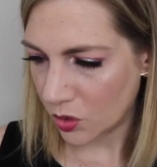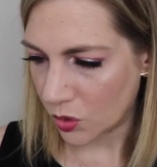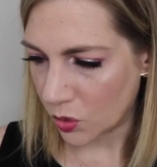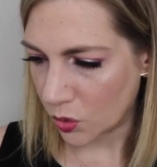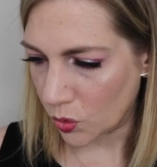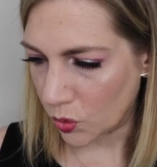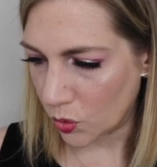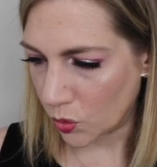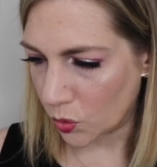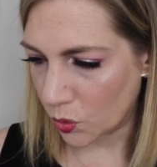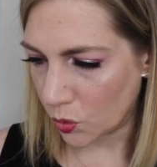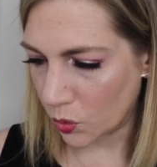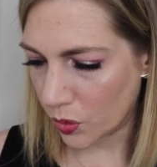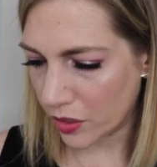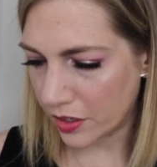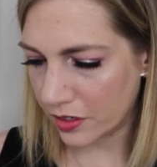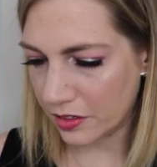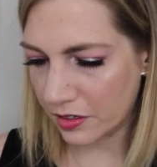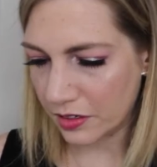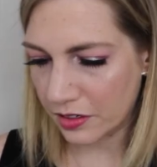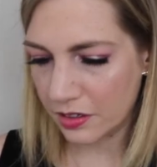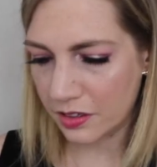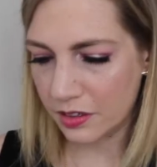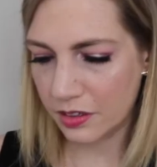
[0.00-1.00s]
Ooh,
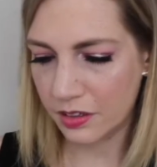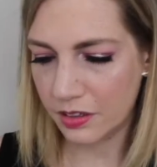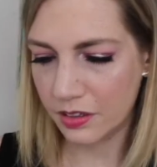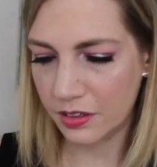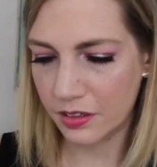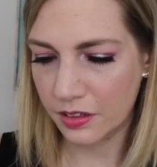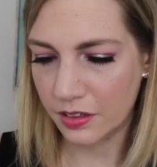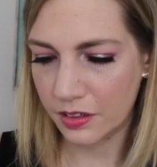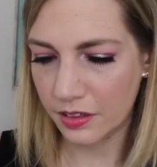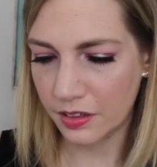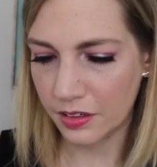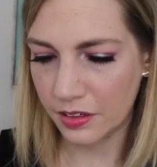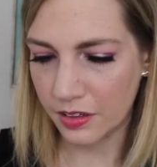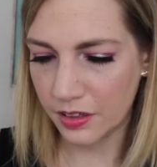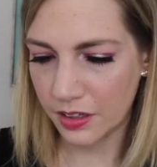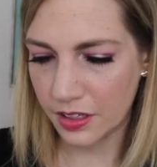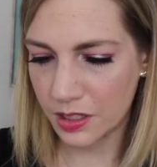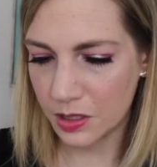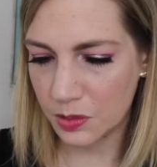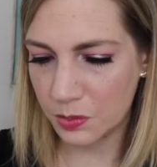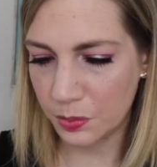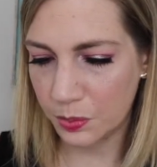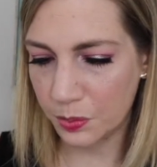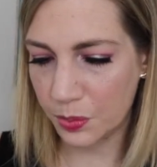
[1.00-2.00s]

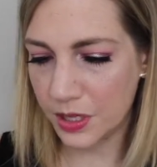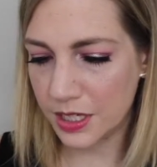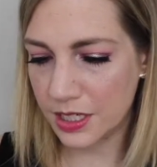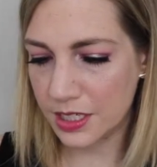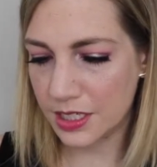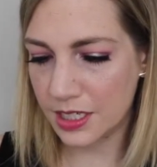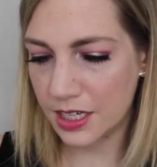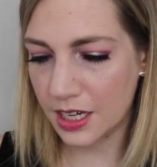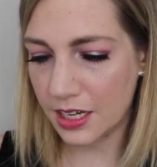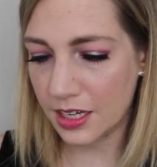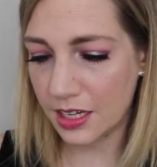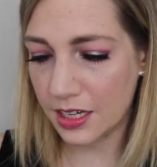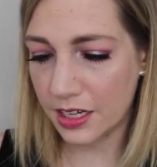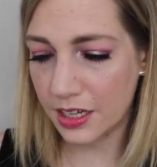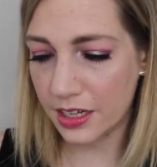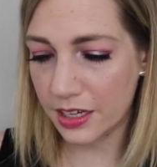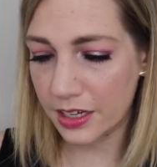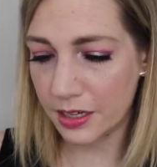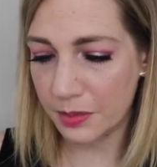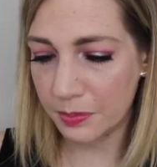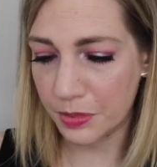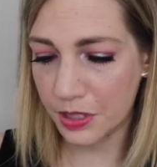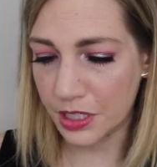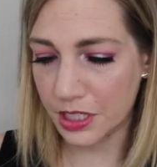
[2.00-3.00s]
that's
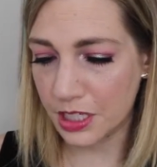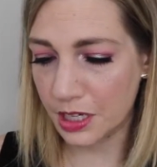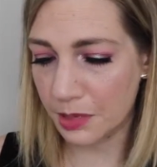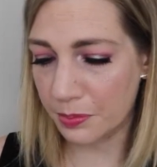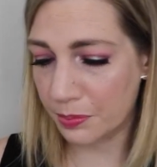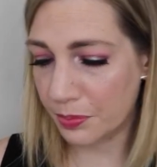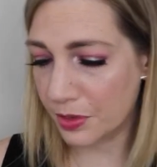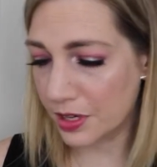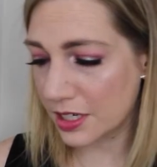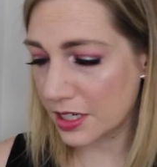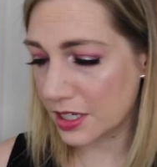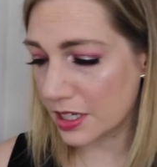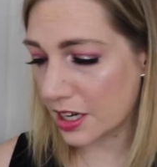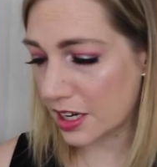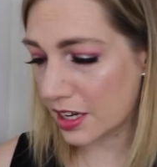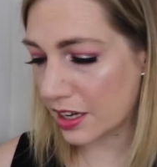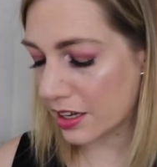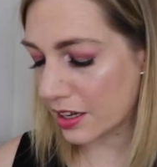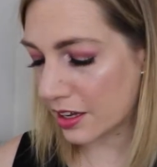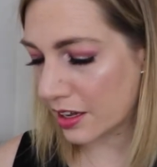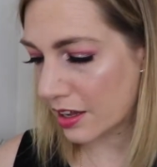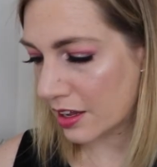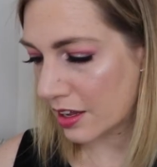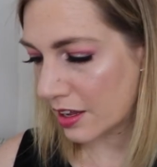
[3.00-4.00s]
pretty, pretty,
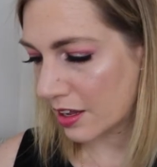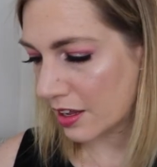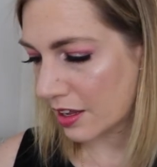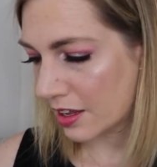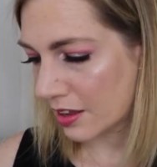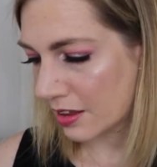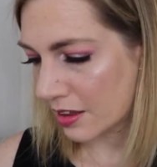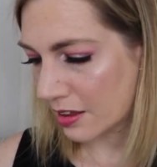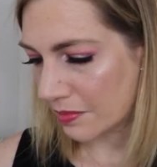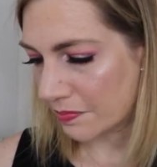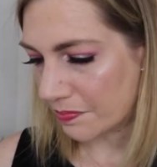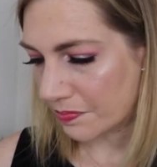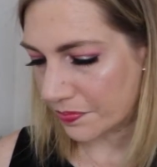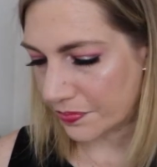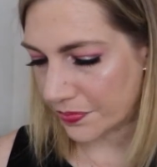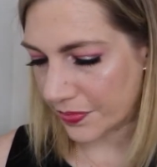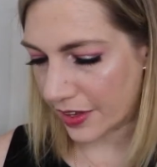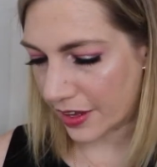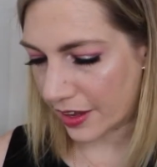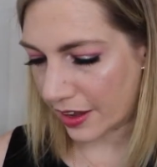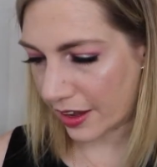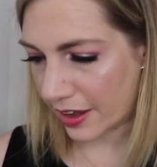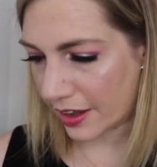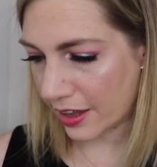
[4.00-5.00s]
pretty.
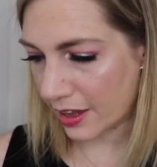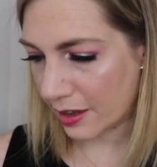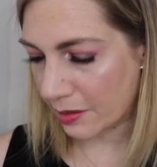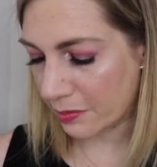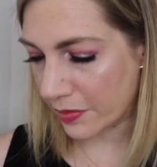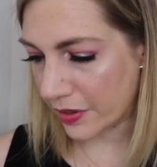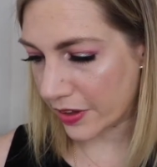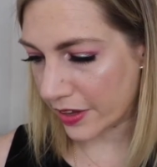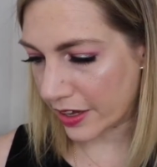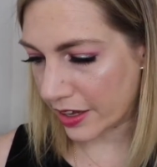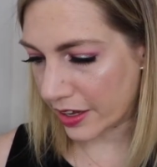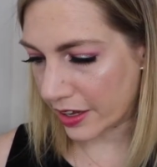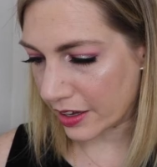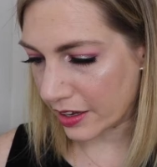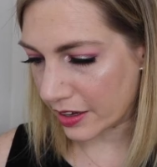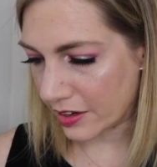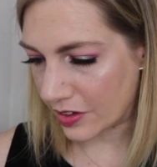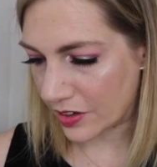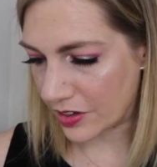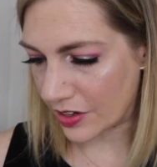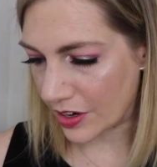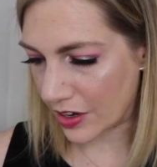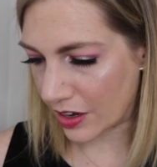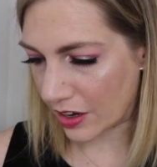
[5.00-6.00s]
I am like
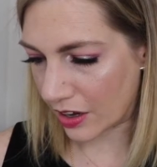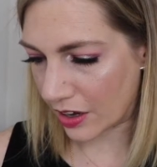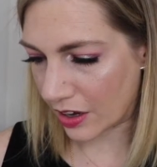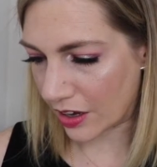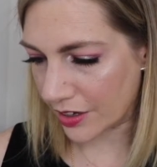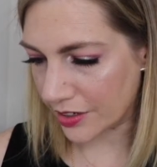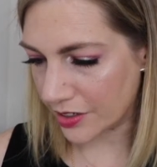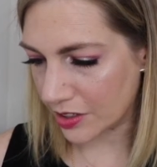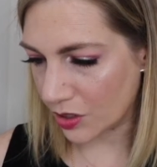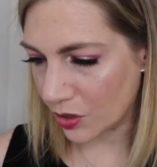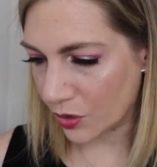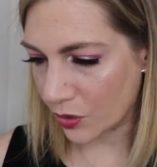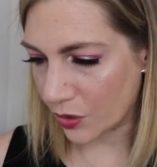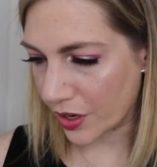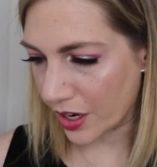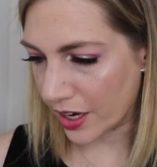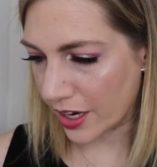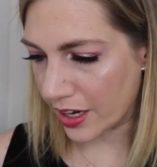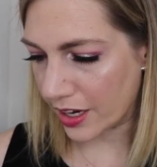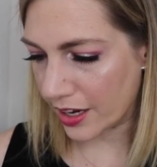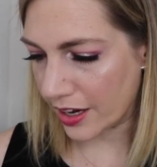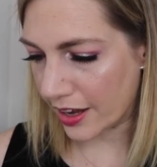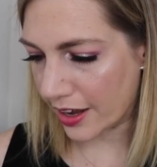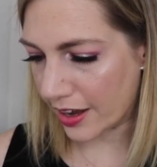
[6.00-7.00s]
not
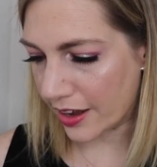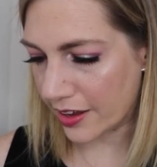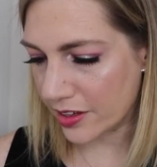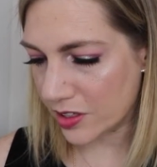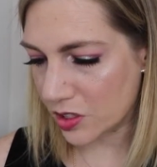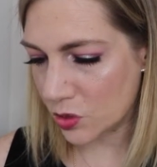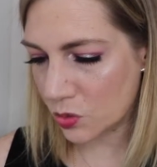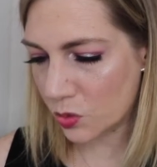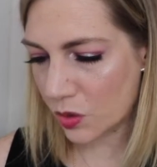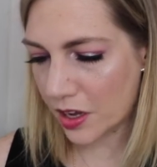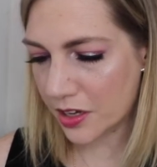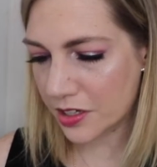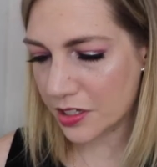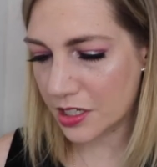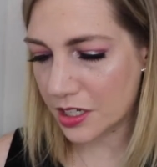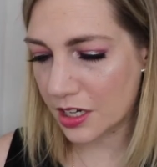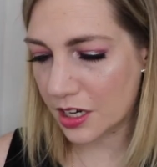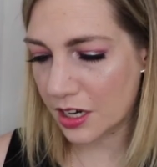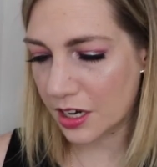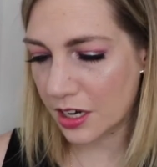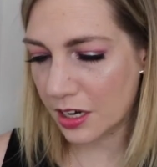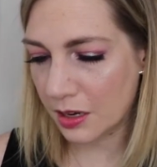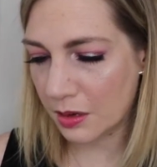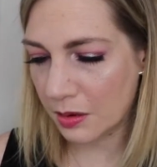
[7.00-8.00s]
great at
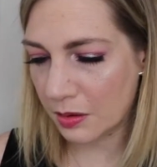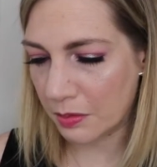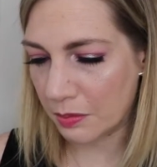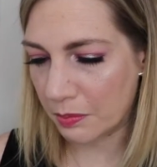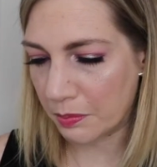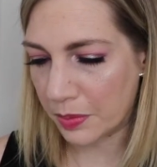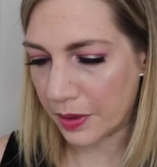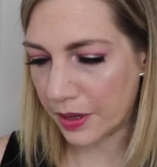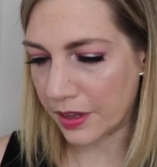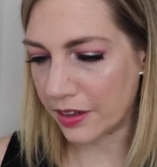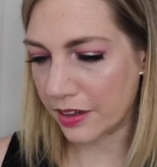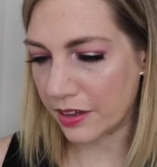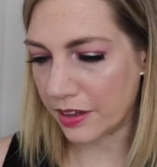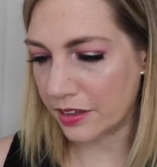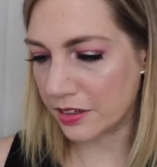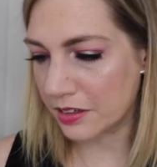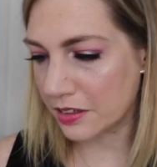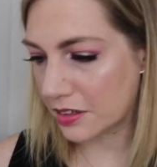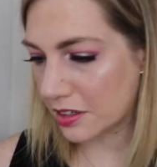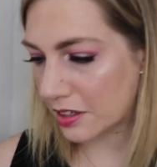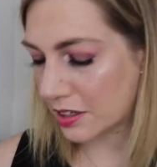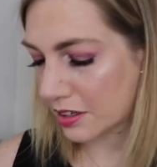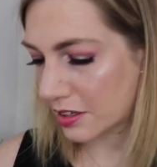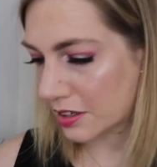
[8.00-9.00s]
swatching,
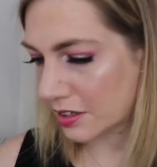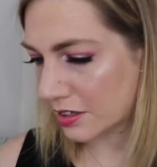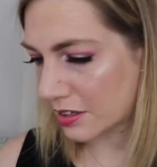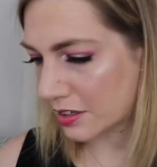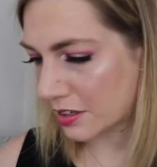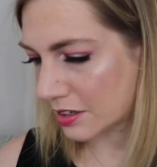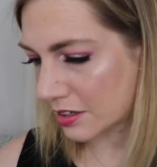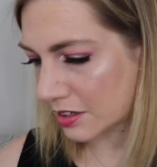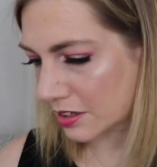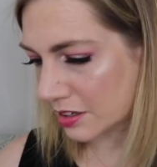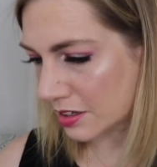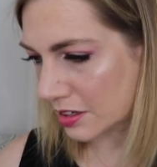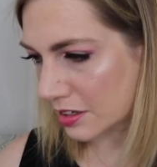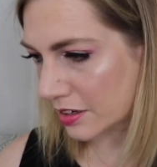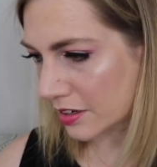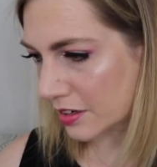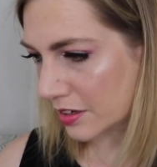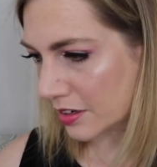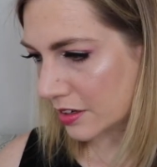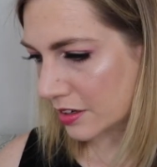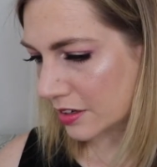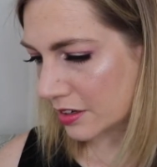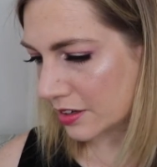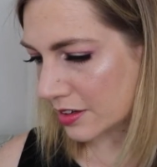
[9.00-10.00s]
but
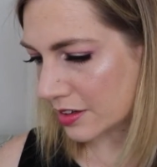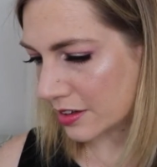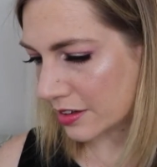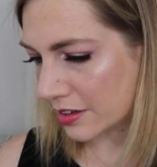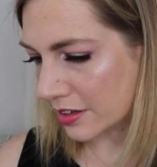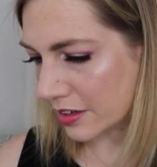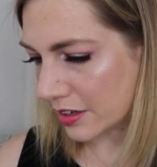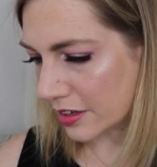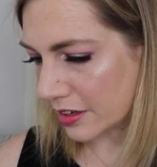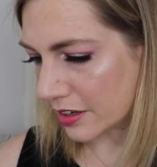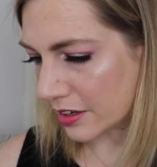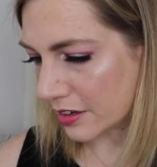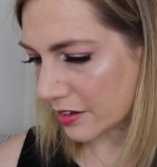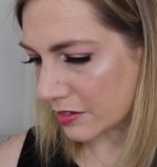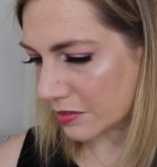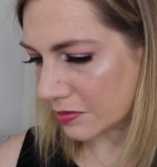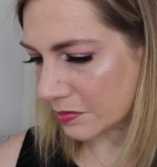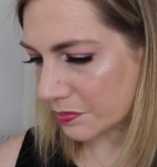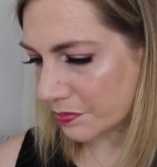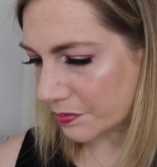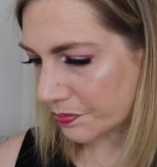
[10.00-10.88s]
you know,